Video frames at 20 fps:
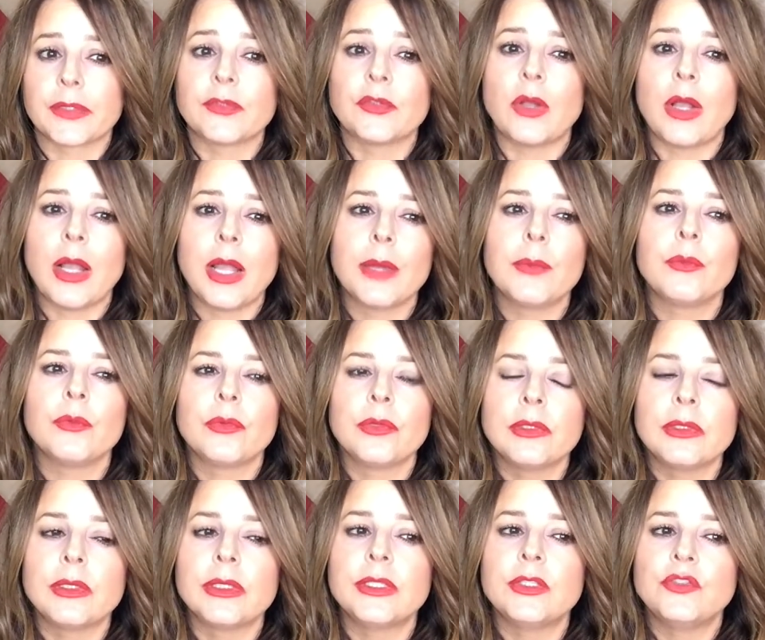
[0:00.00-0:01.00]
So I
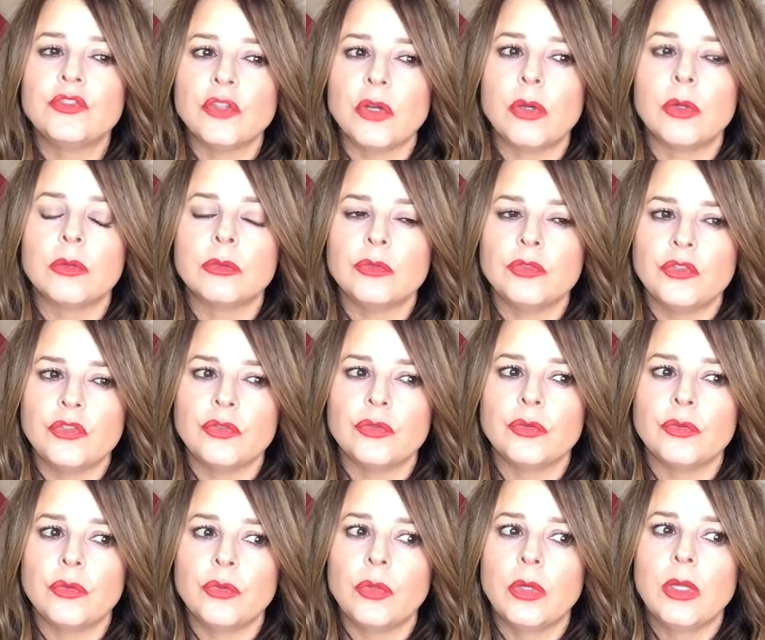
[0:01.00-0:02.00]
really don't
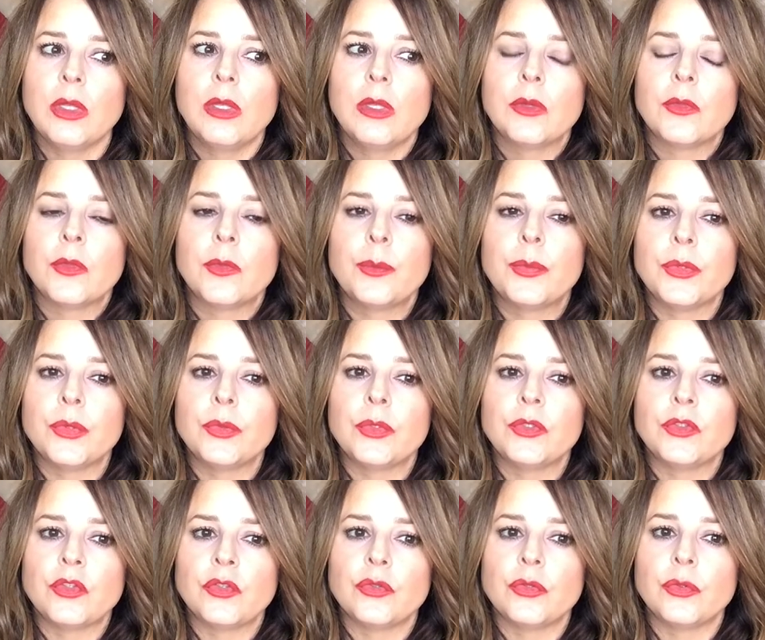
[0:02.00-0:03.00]
do the
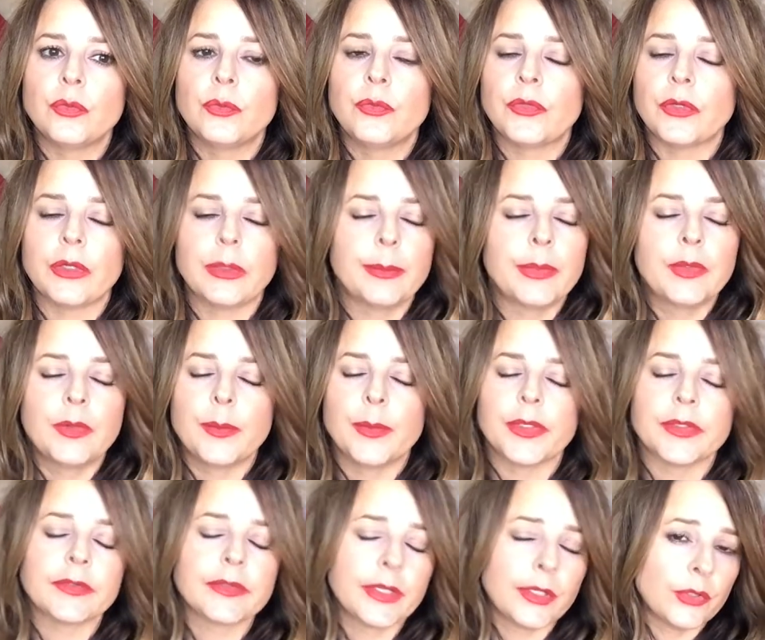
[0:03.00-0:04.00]
beauty tubes, or I mean the
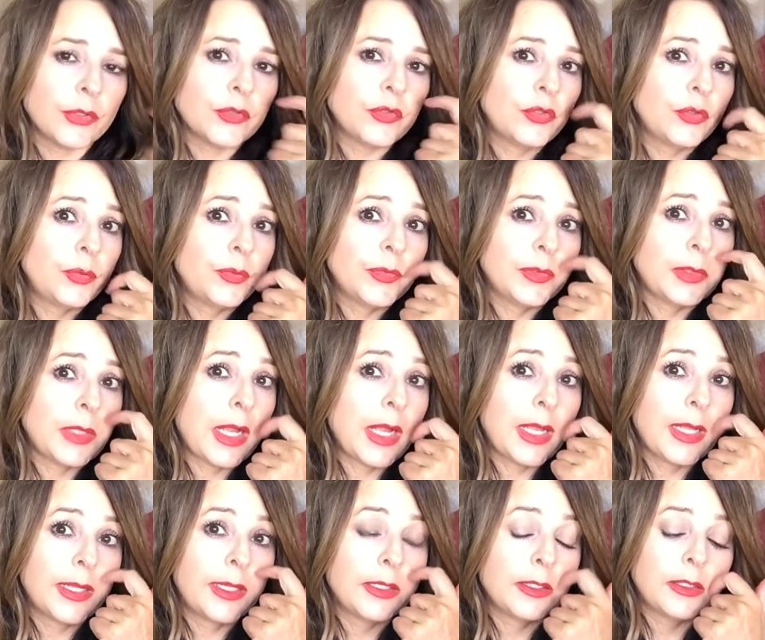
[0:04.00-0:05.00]
mascara tubes in the
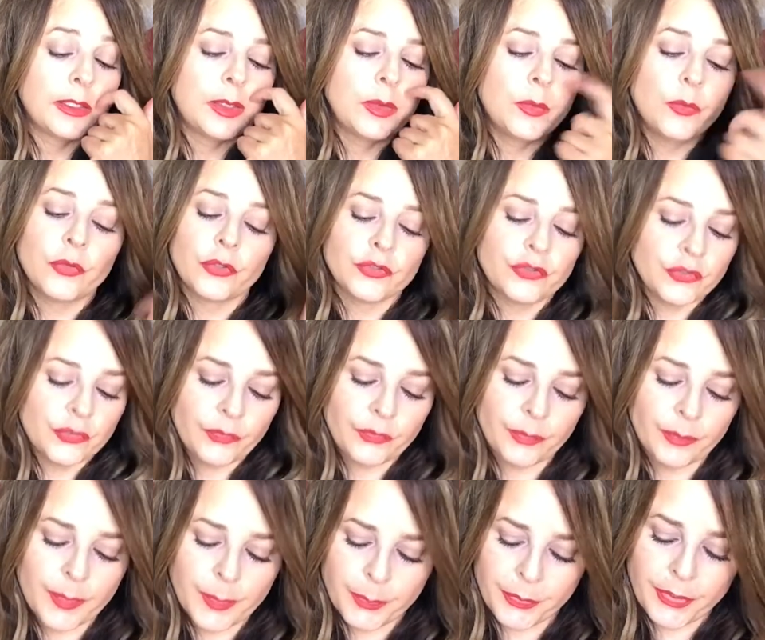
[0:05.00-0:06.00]
high-end anymore, just
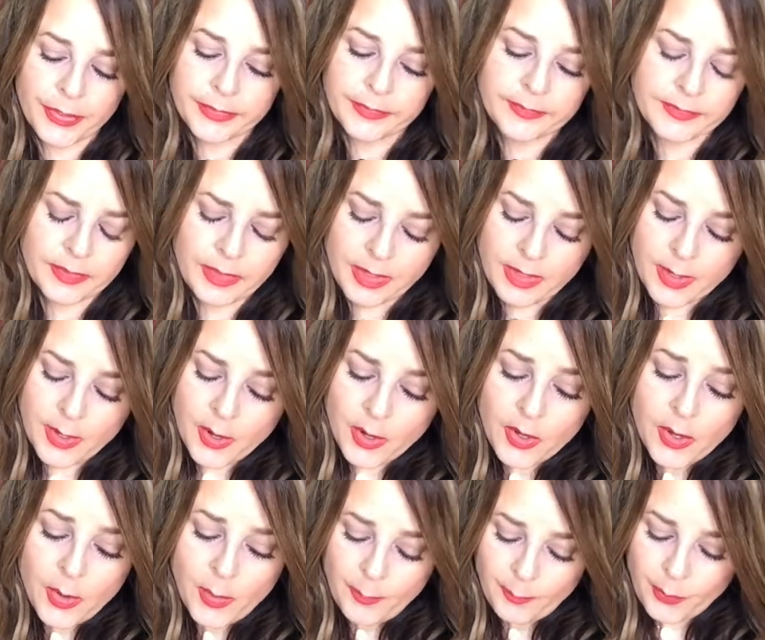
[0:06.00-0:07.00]
from the price
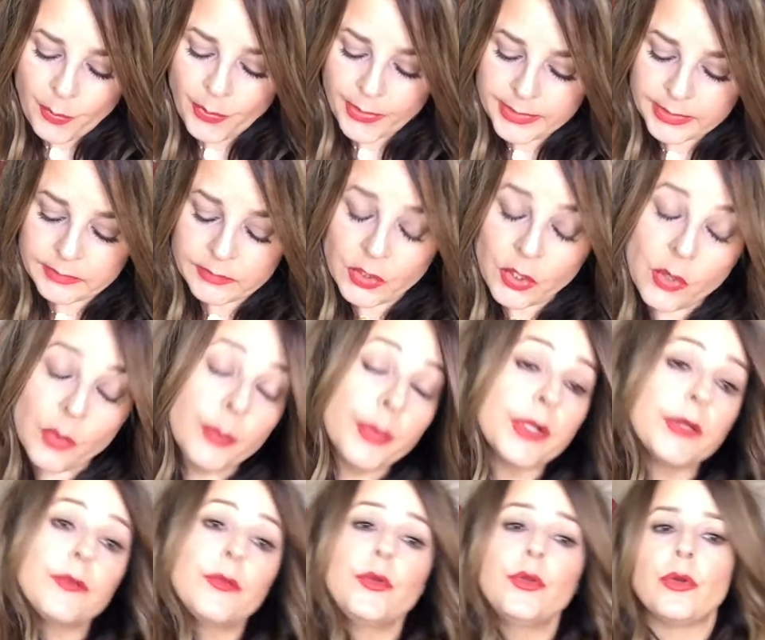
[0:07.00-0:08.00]
point alone.
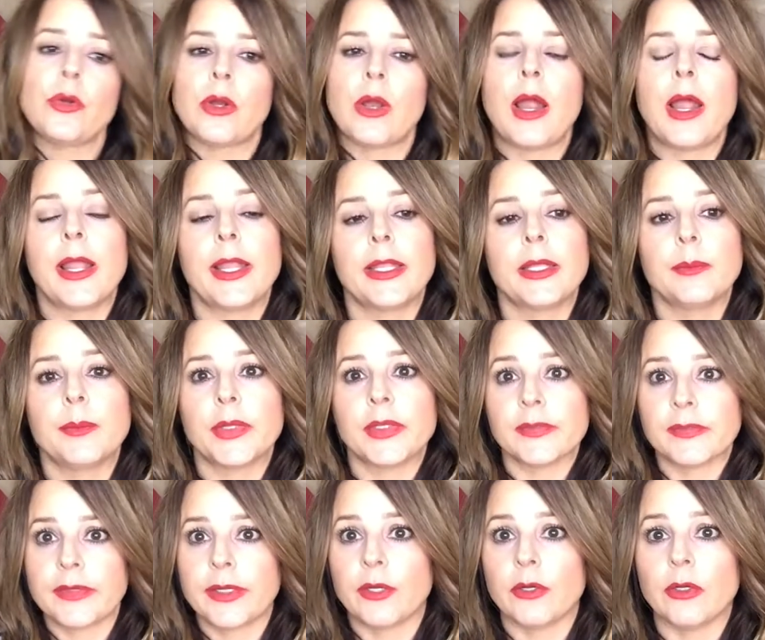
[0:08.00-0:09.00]
But if you're a high-end
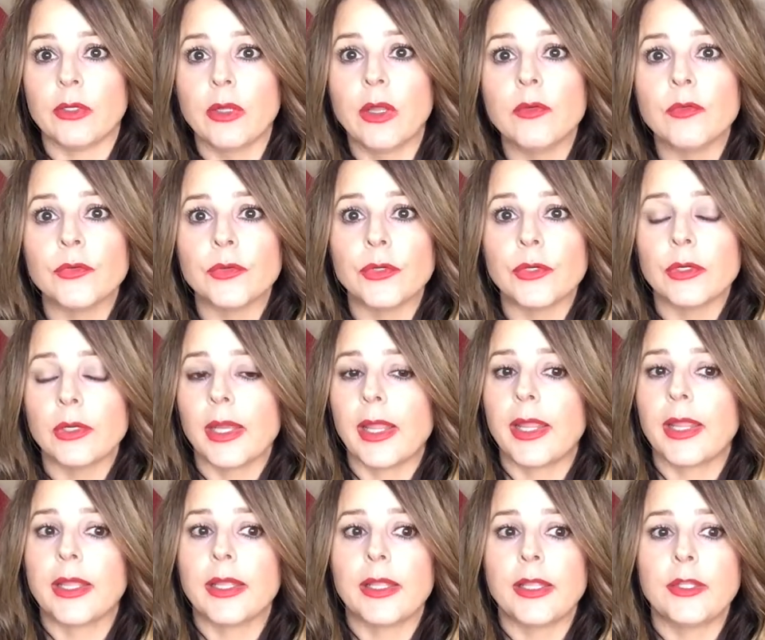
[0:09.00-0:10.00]
mascara lover
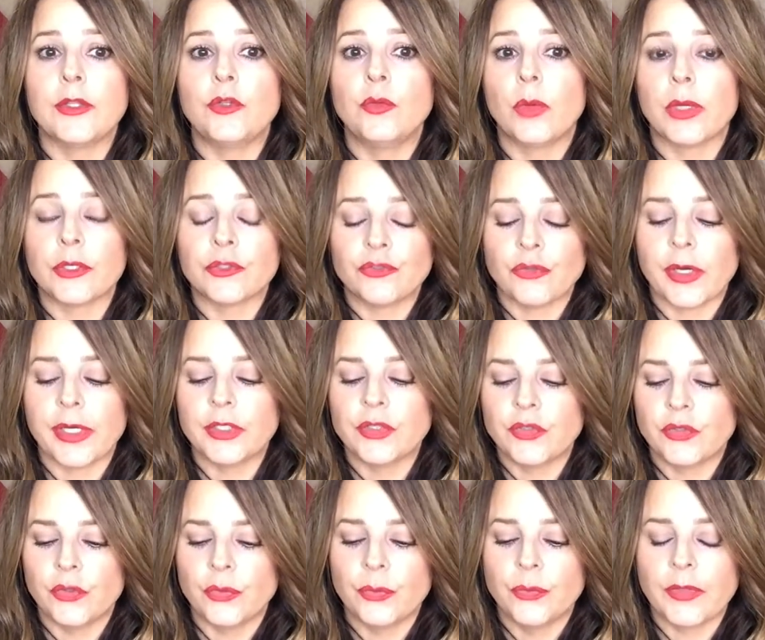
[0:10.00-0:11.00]
and you want to try
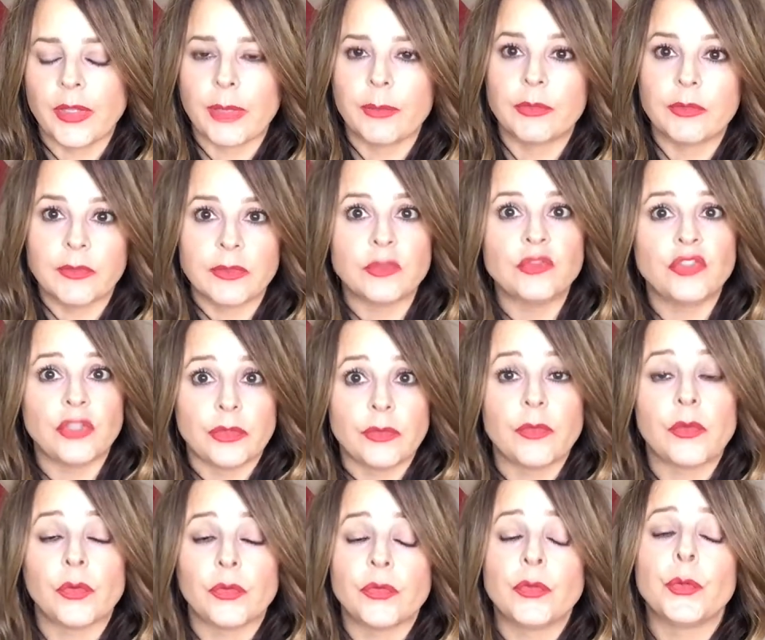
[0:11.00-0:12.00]
tubes, I would
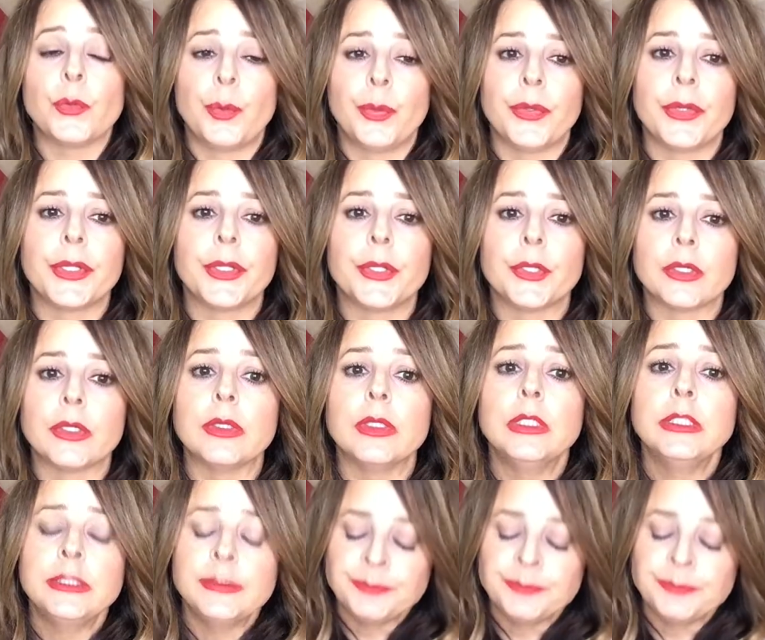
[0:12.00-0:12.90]
suggest those. They're pretty good.